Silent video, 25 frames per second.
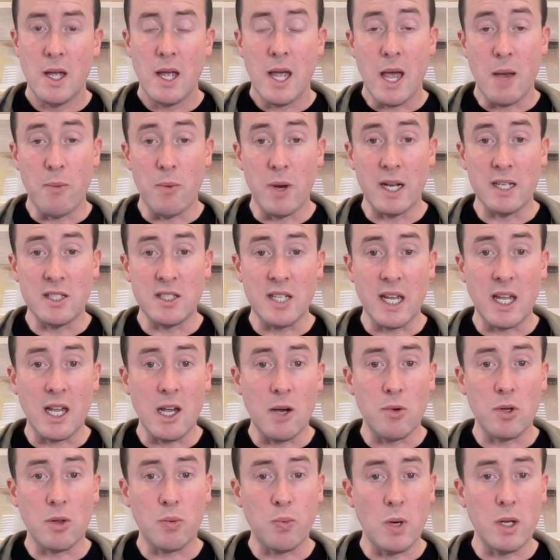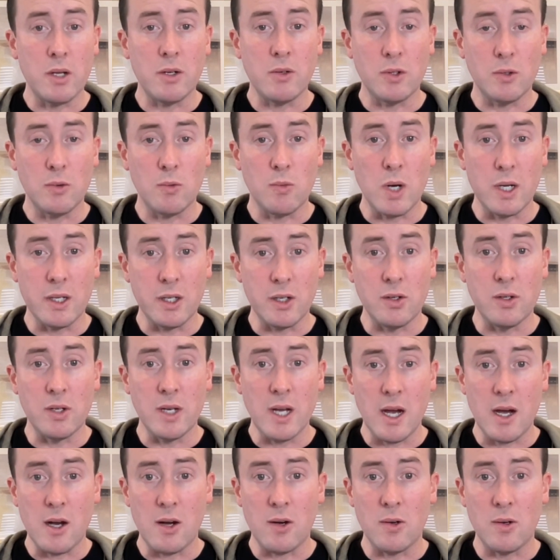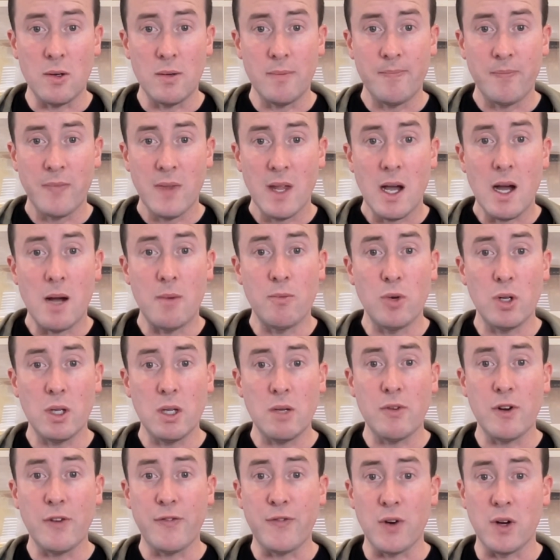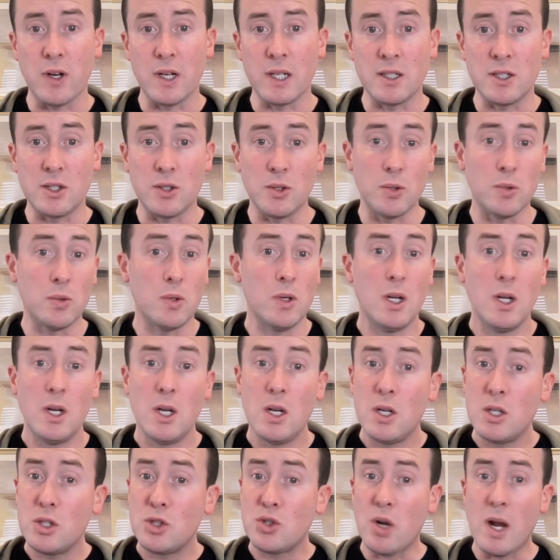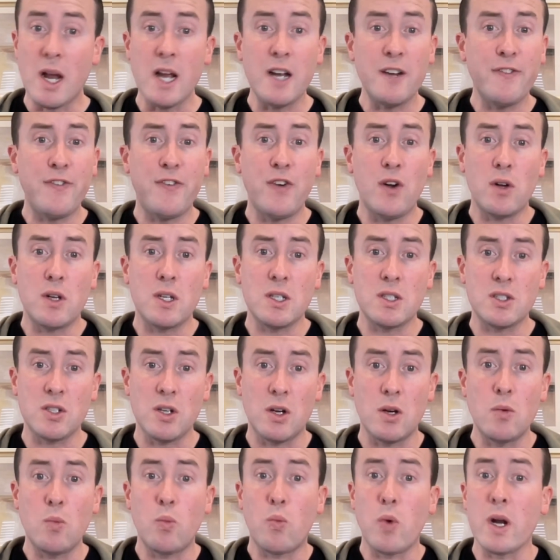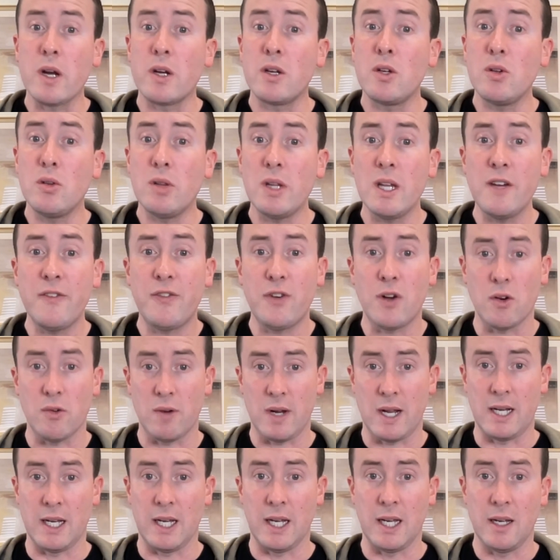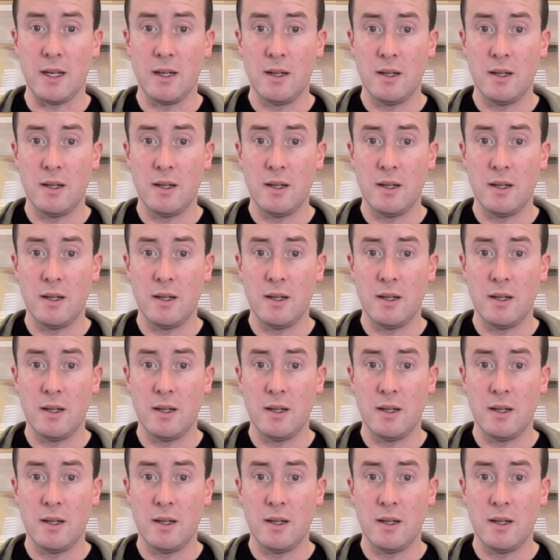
And when I say go with what you know, I'm really referring to try and focus on where you live already.